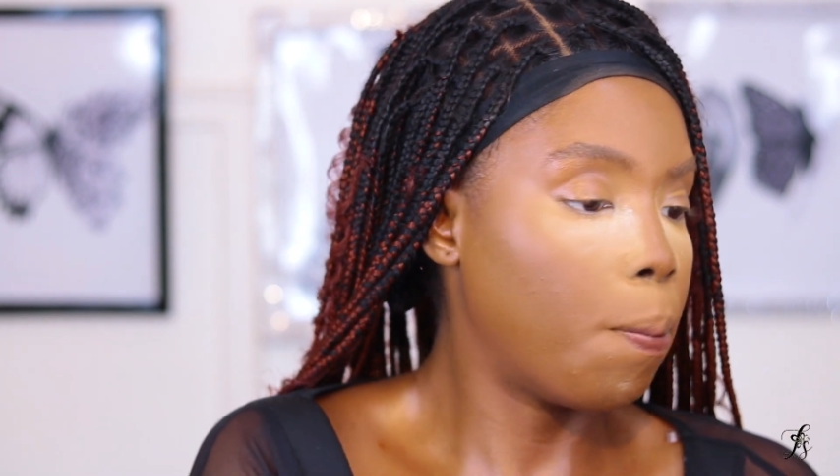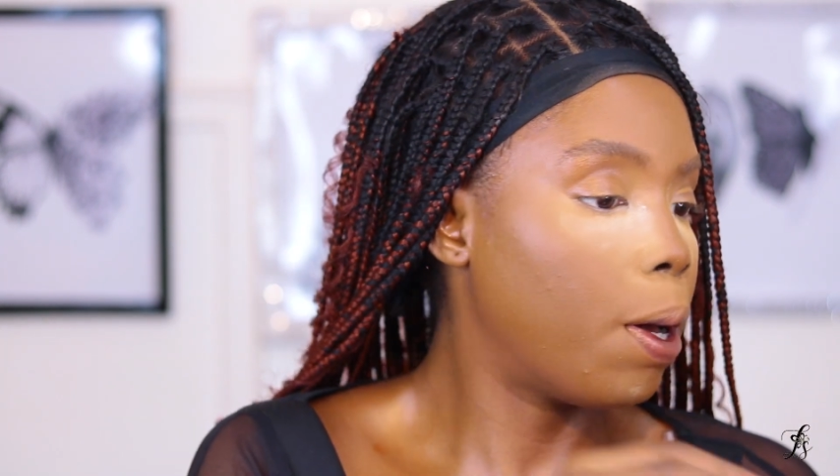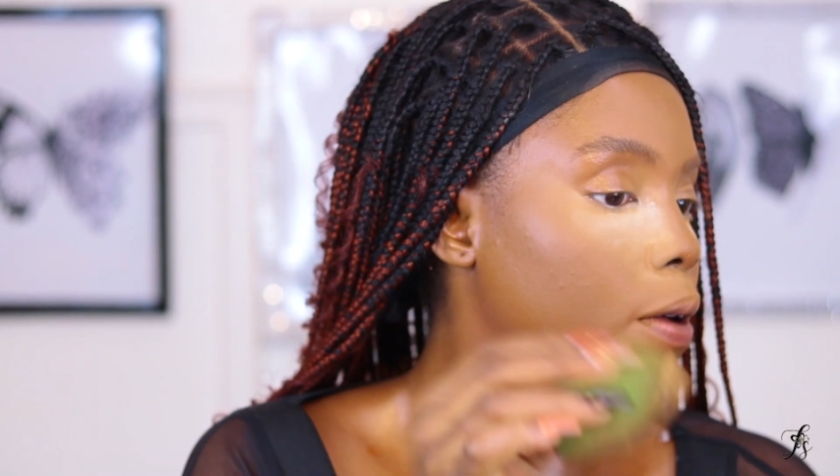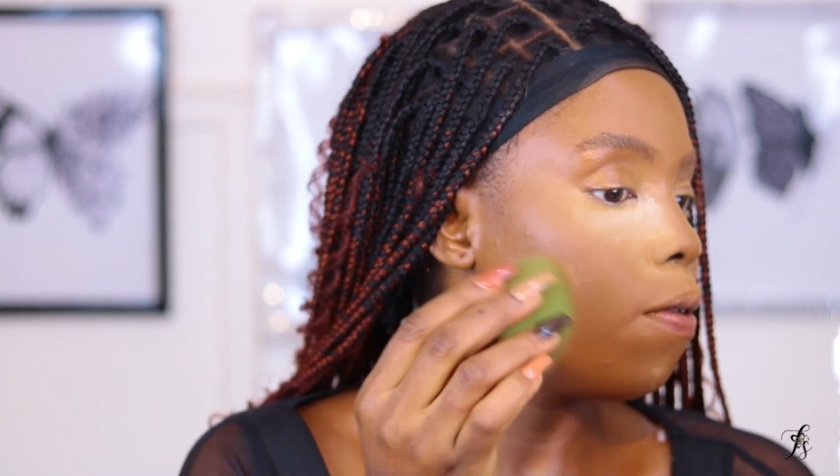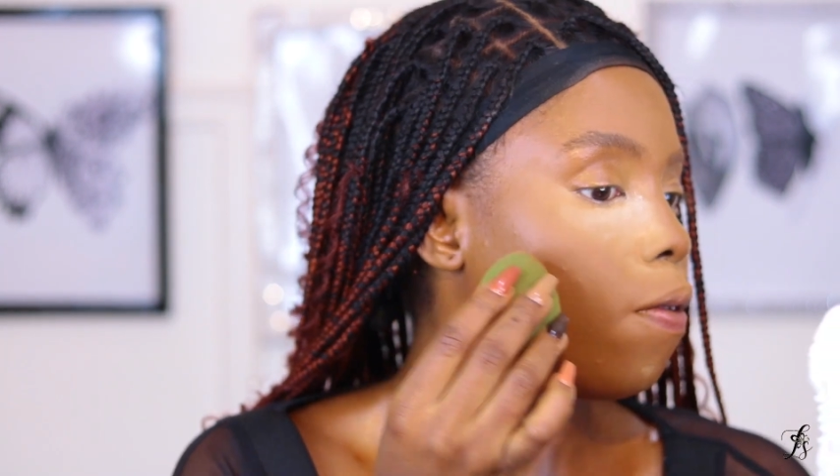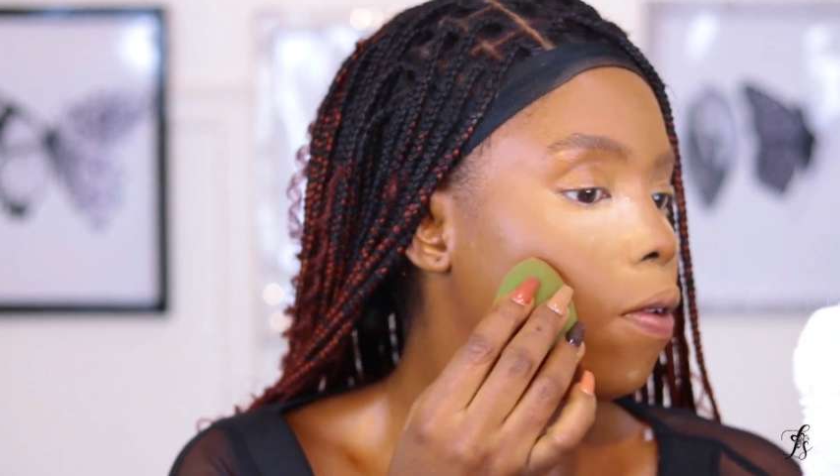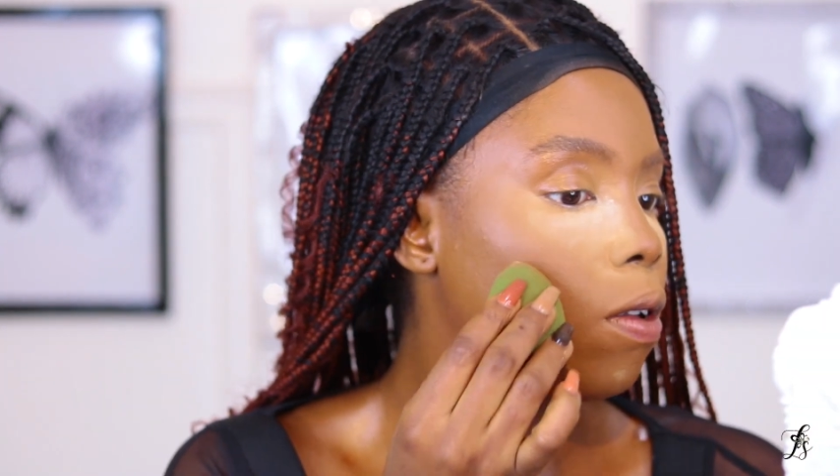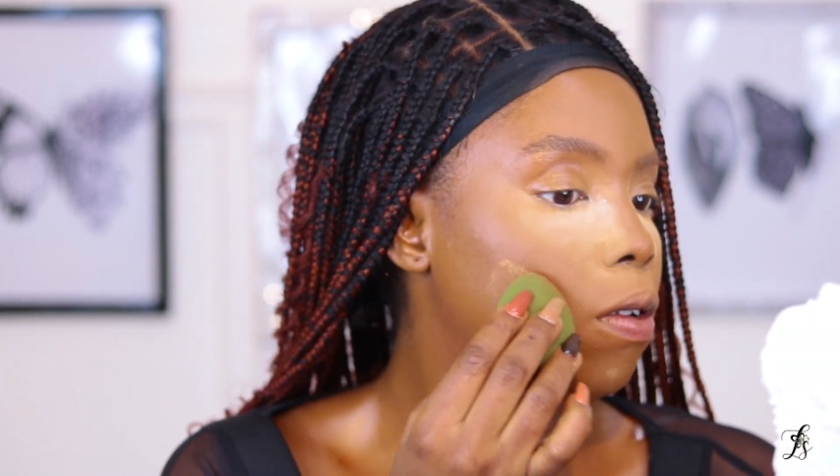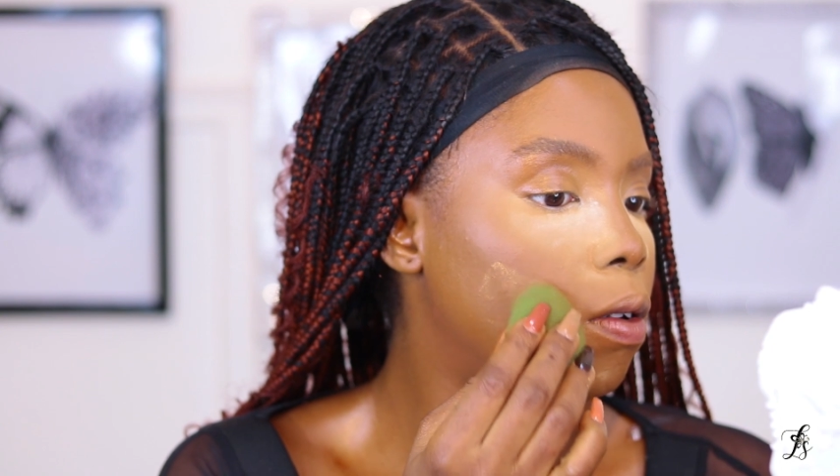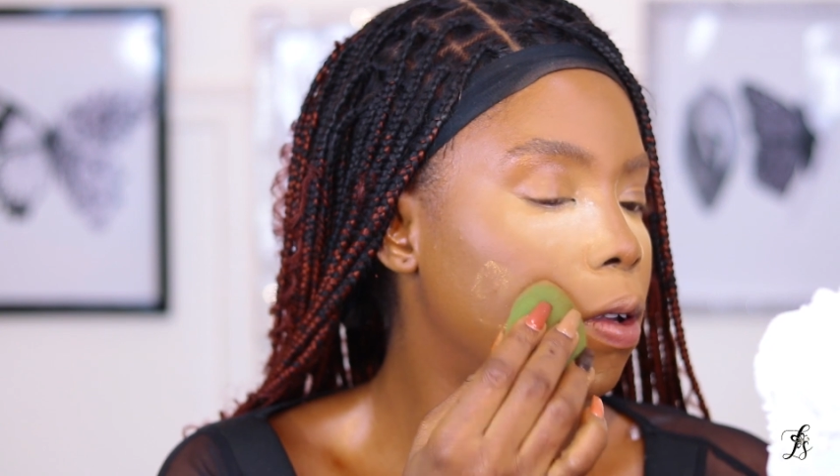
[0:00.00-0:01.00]
my
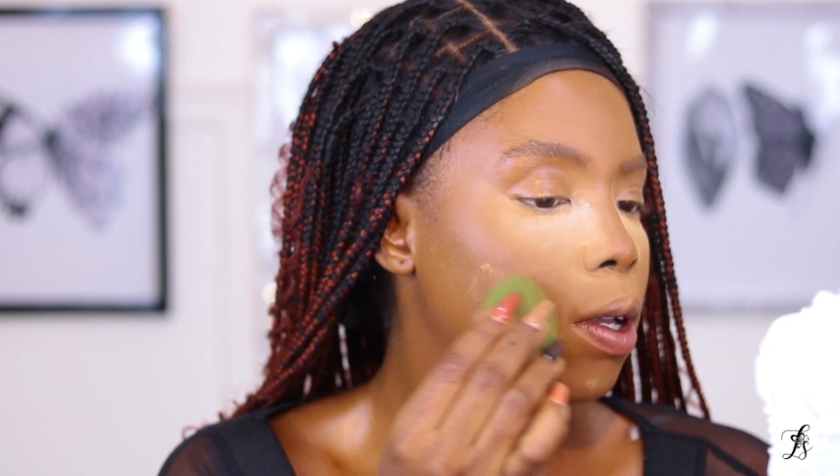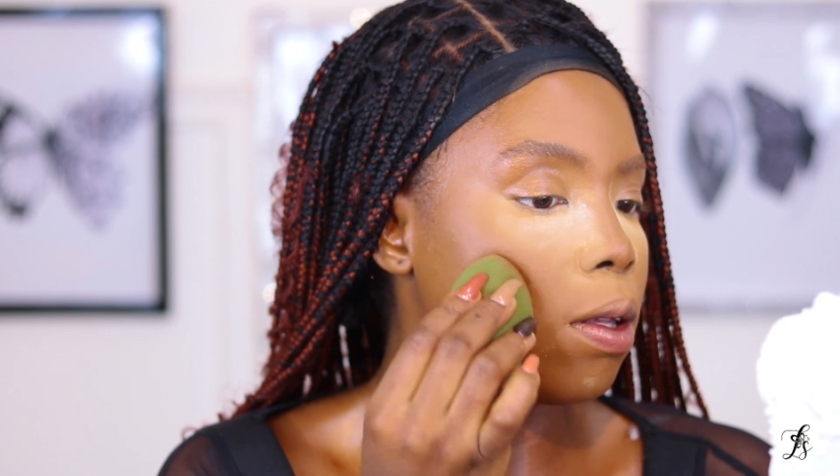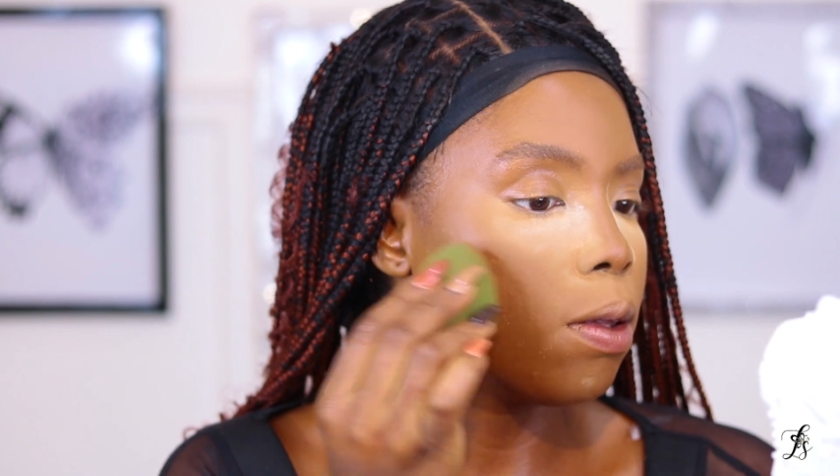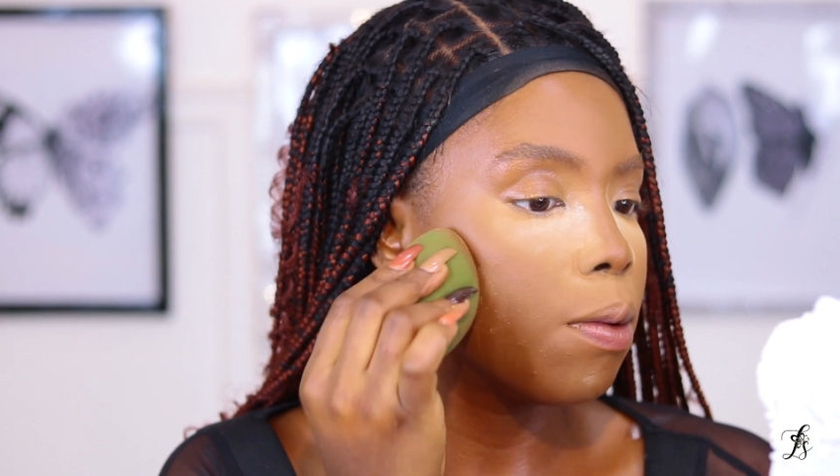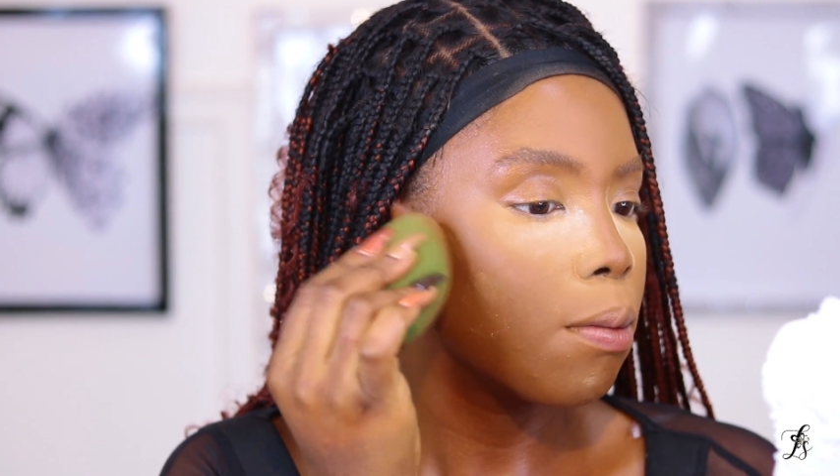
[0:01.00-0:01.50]
face shade.